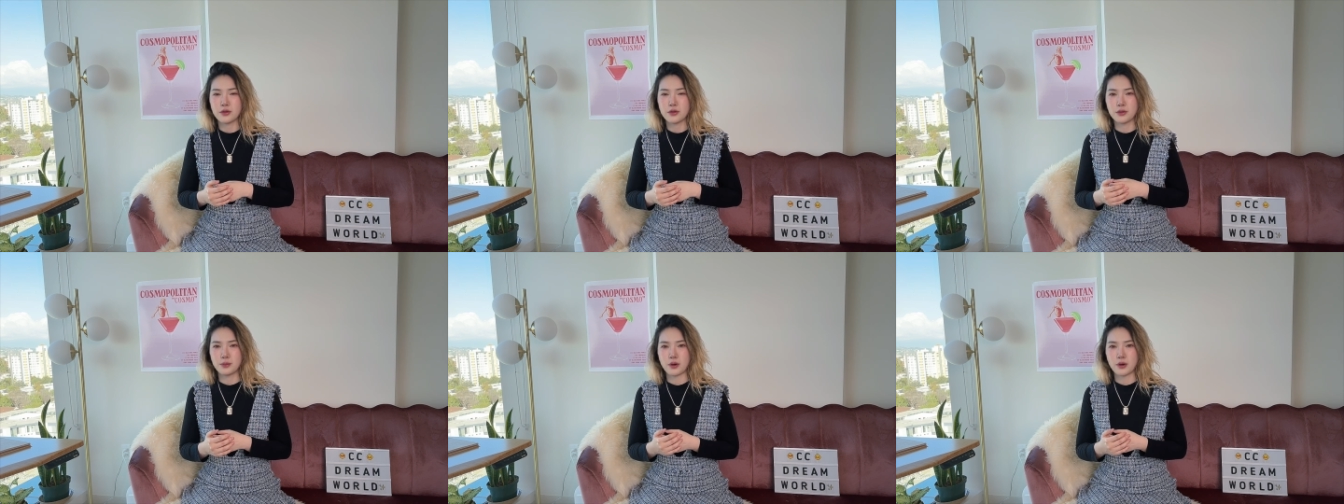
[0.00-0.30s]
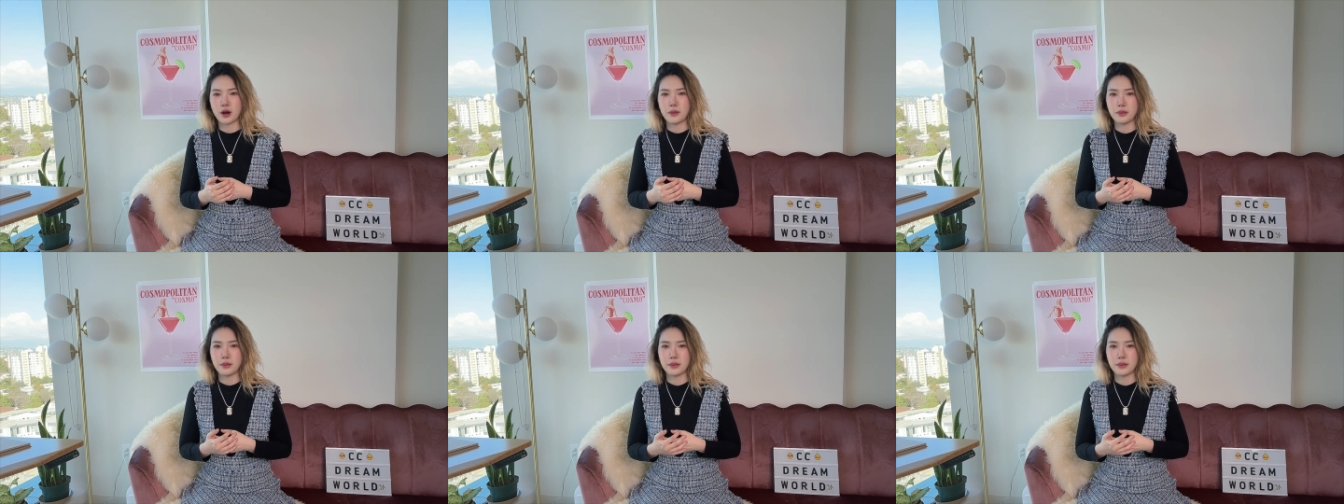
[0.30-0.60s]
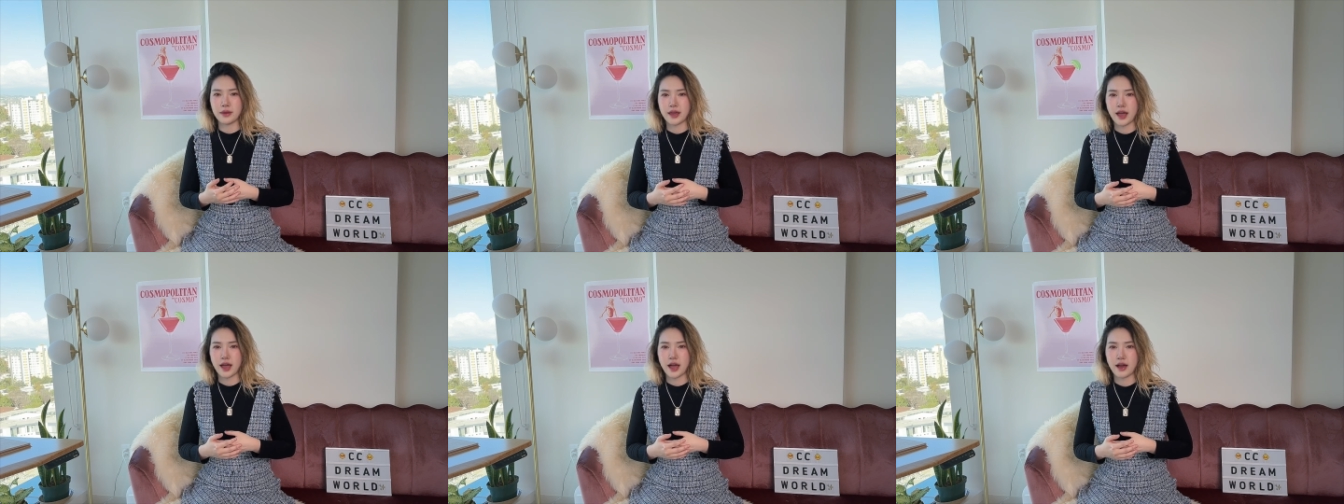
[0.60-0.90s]
You
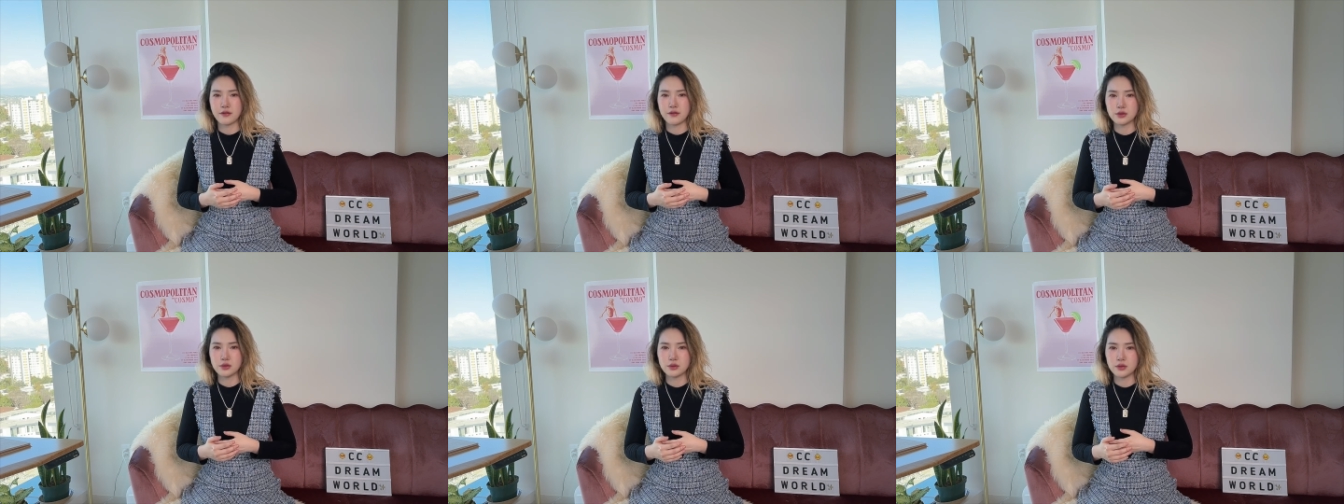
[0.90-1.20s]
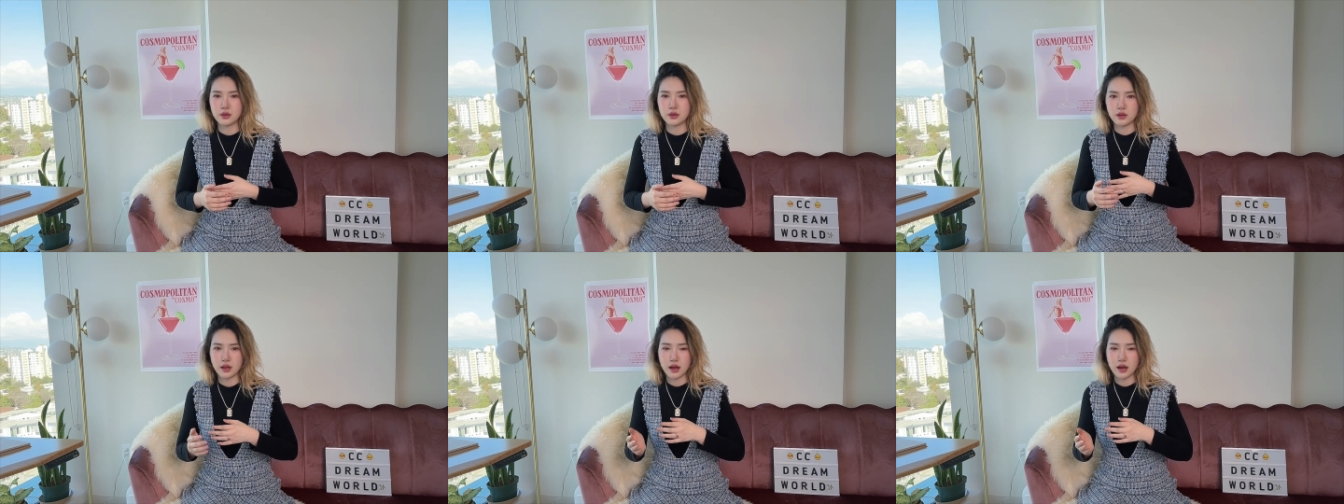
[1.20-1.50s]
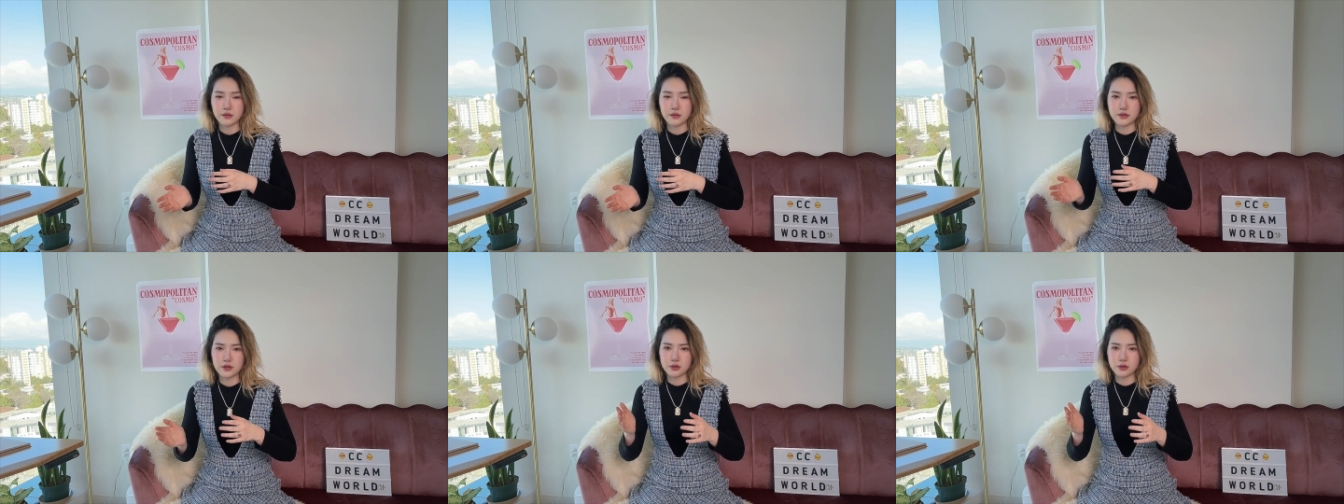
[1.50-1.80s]
probably have to do a
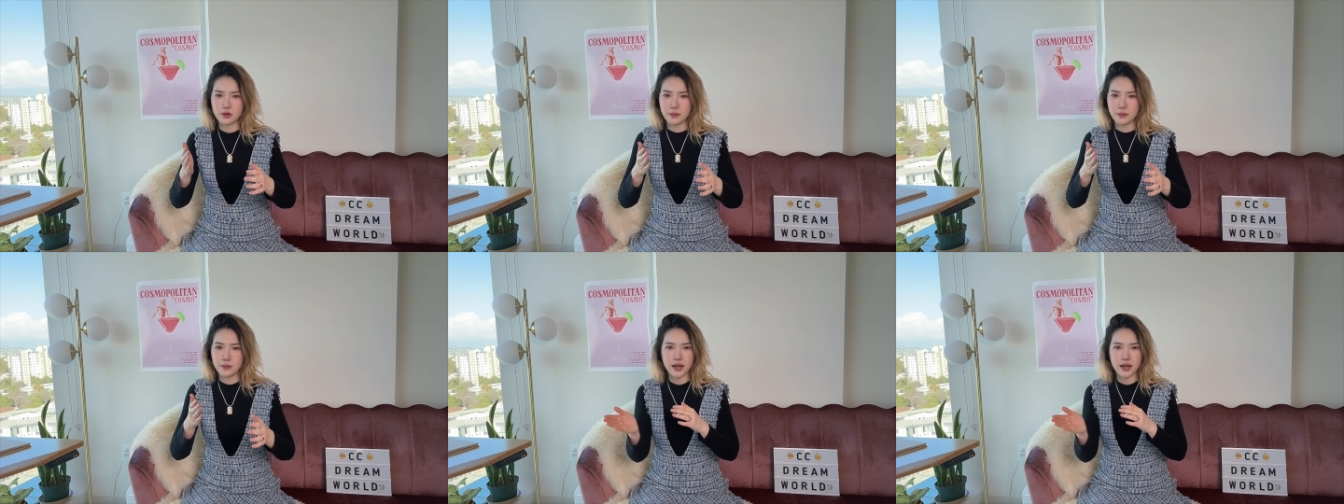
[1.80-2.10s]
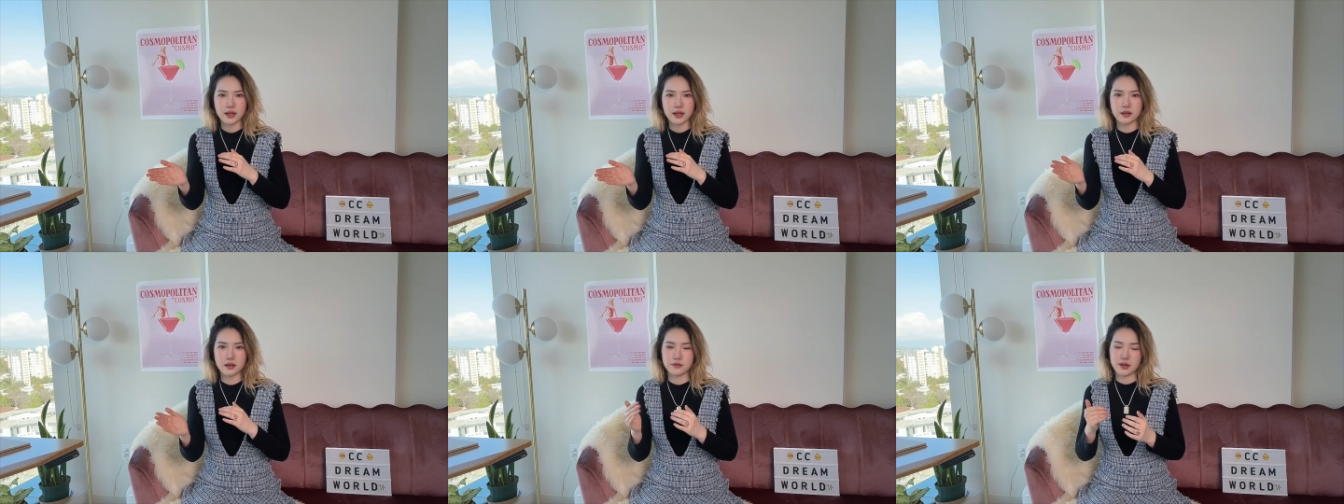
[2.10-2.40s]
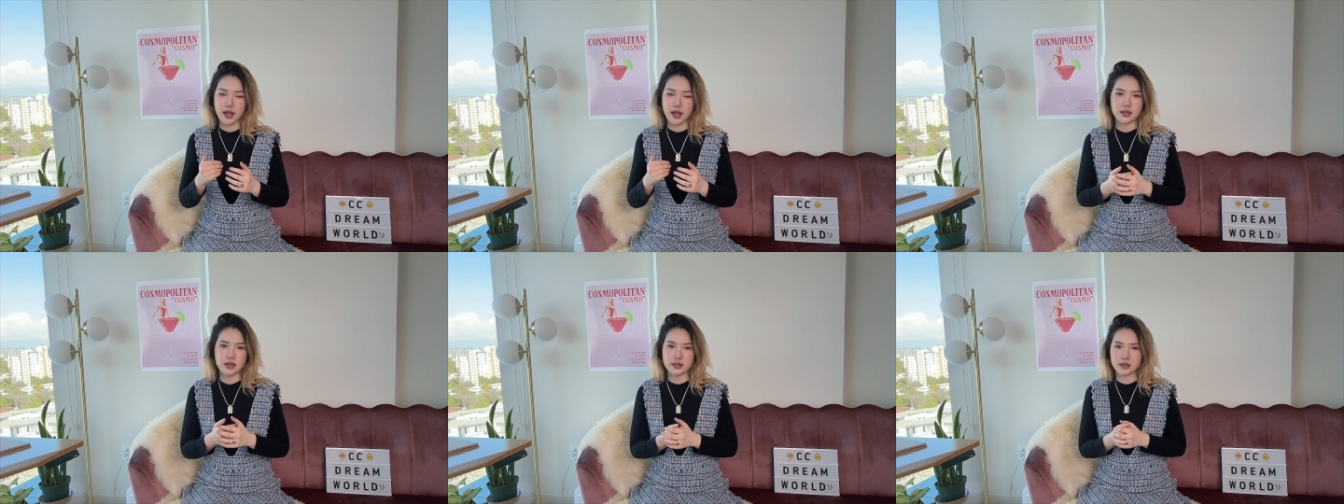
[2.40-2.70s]
lot of the
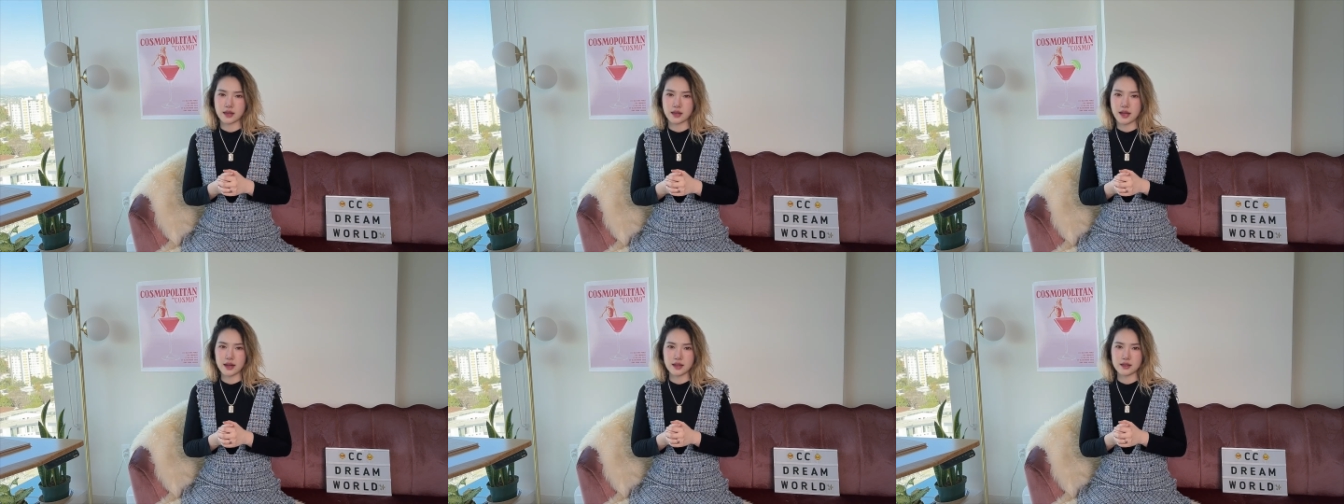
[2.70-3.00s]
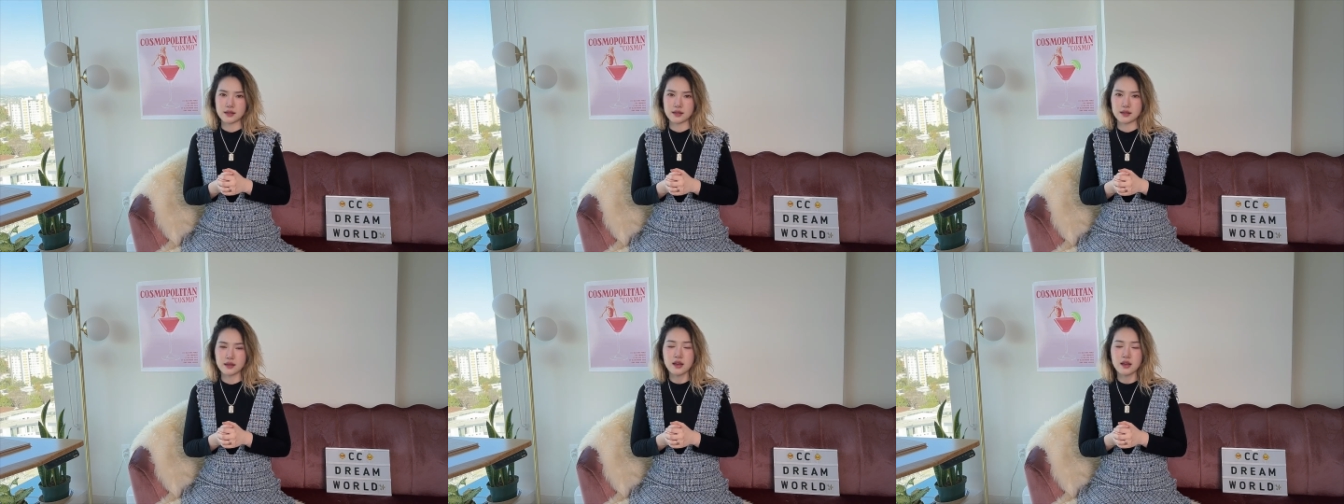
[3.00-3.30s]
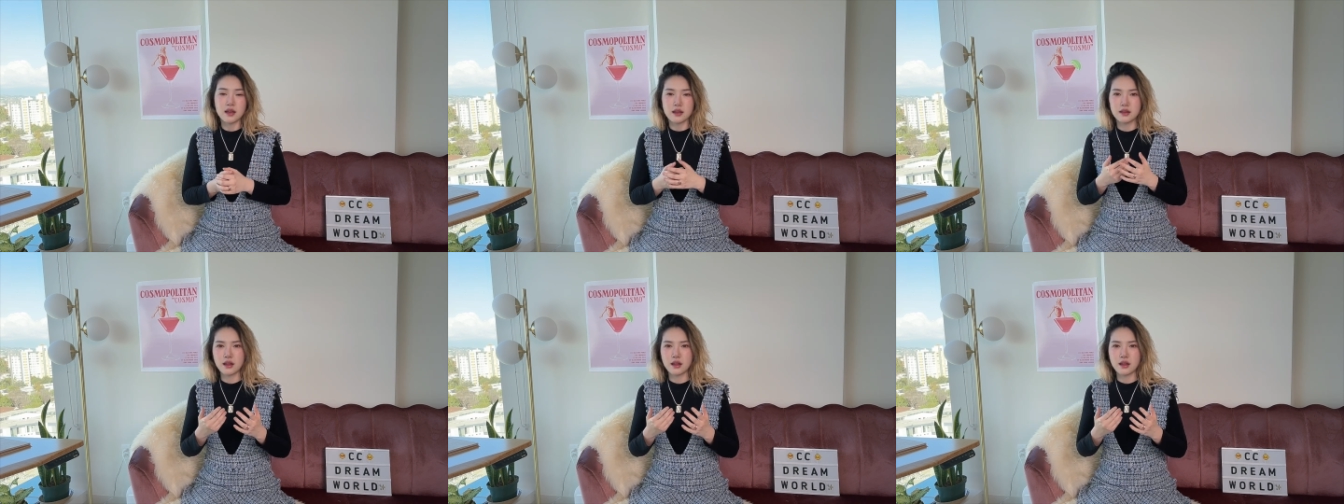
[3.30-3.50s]
repetitive tasks that is